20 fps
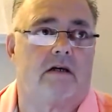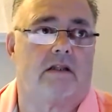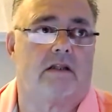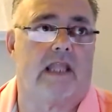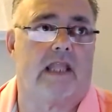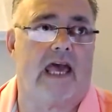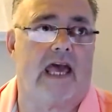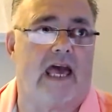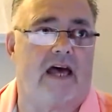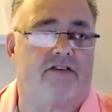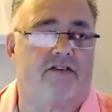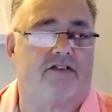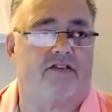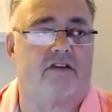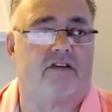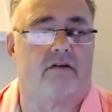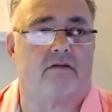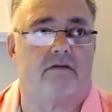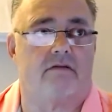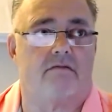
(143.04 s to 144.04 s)

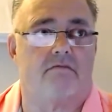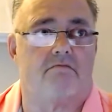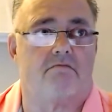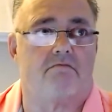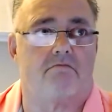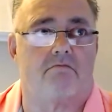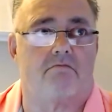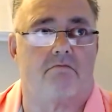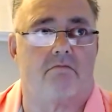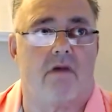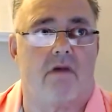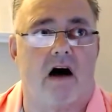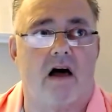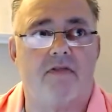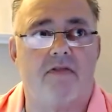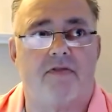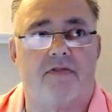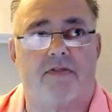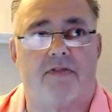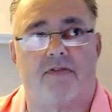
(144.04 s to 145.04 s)
last
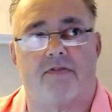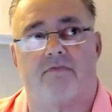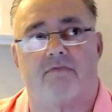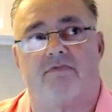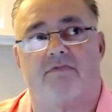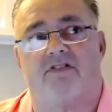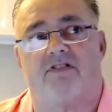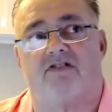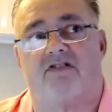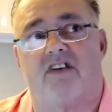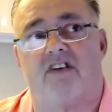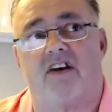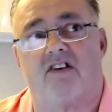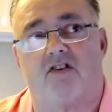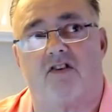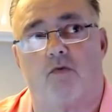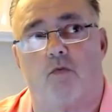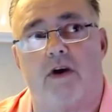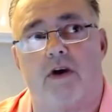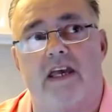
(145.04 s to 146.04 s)
month,
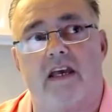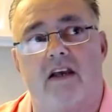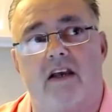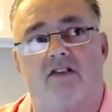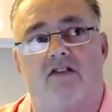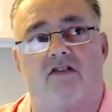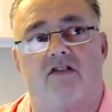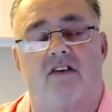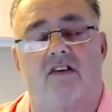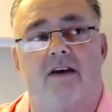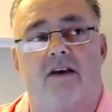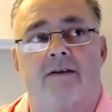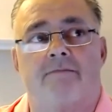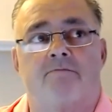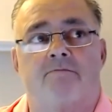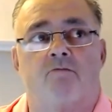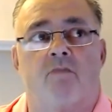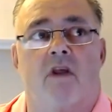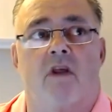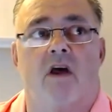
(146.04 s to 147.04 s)
6 weeks,
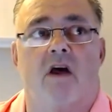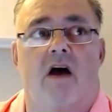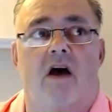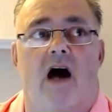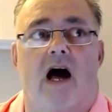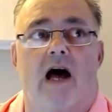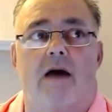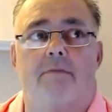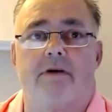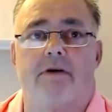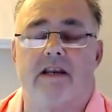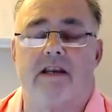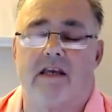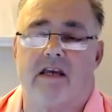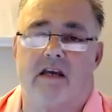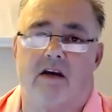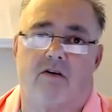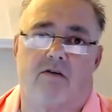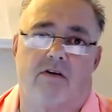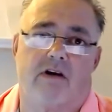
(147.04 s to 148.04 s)
I've been
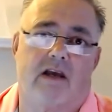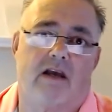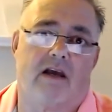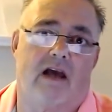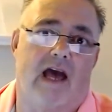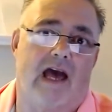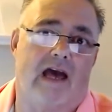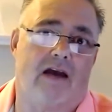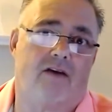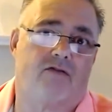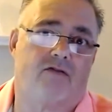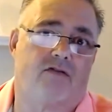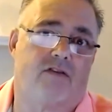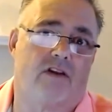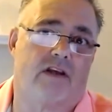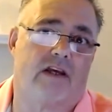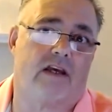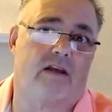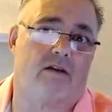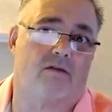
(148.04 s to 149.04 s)
hearing
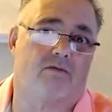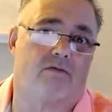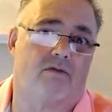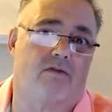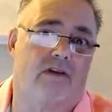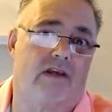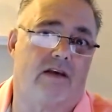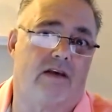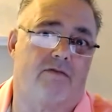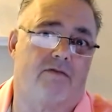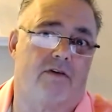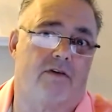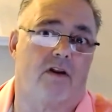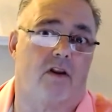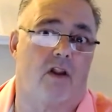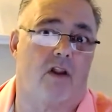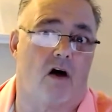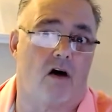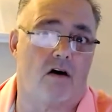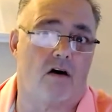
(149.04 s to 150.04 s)
actually even
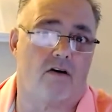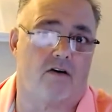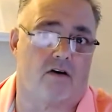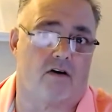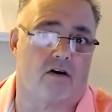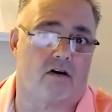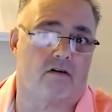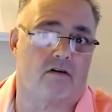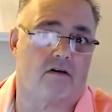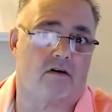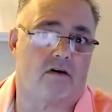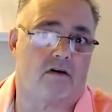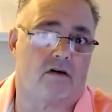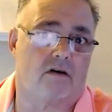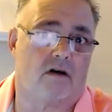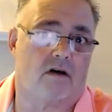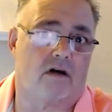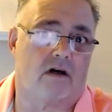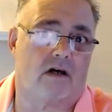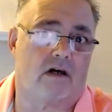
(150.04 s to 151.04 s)
longer
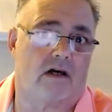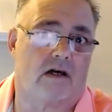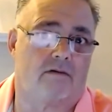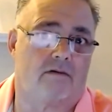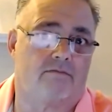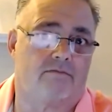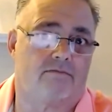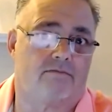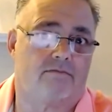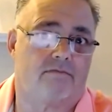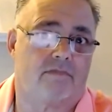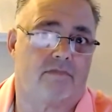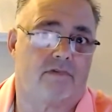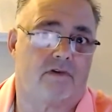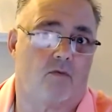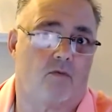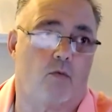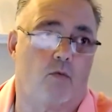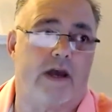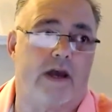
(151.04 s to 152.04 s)

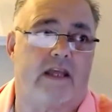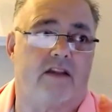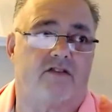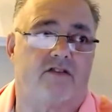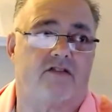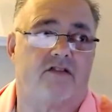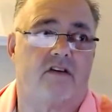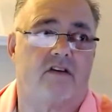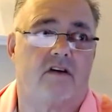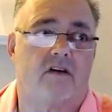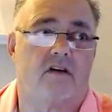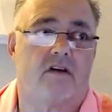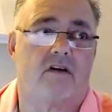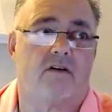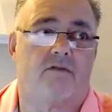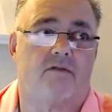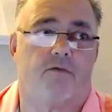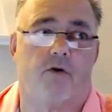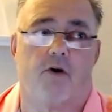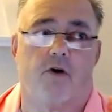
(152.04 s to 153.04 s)
waits
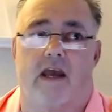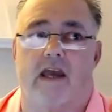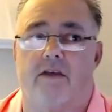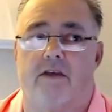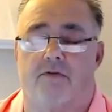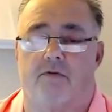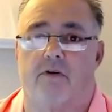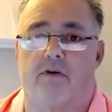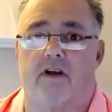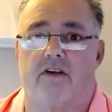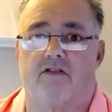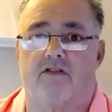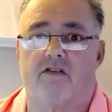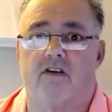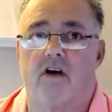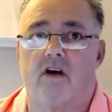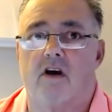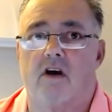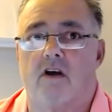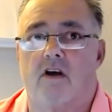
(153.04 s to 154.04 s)
for A3s.
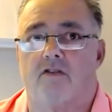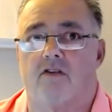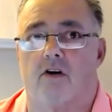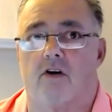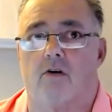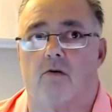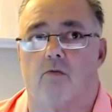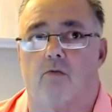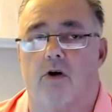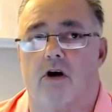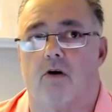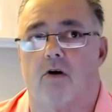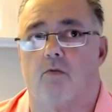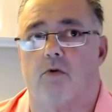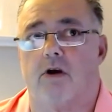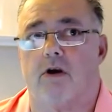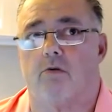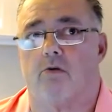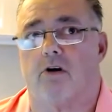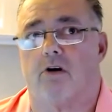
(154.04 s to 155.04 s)
So where
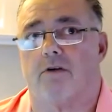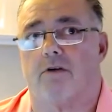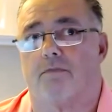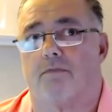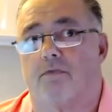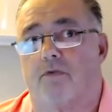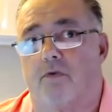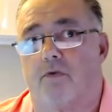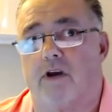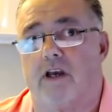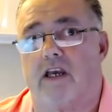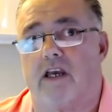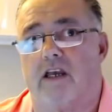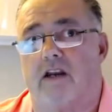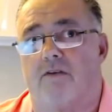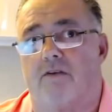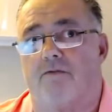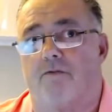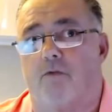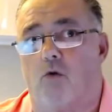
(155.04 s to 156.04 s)
we were at 3
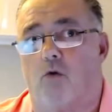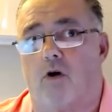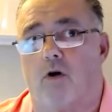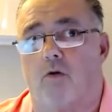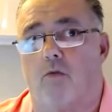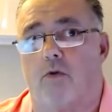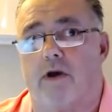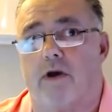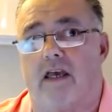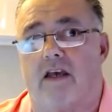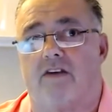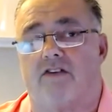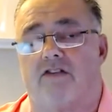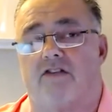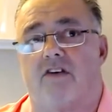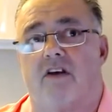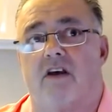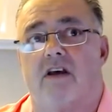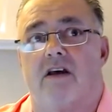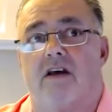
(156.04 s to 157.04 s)
to 4
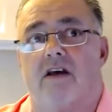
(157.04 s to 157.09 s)
weeks,